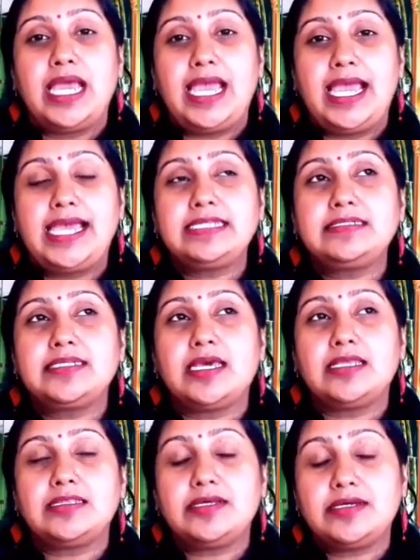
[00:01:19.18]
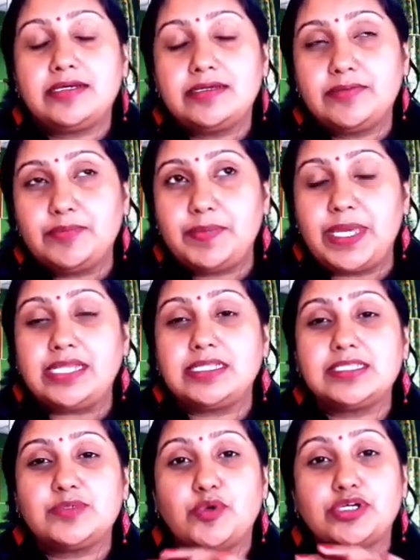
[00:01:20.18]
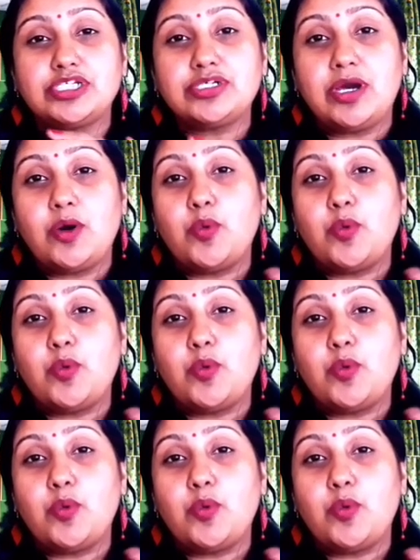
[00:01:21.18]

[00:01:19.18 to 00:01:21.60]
And the parents wanted to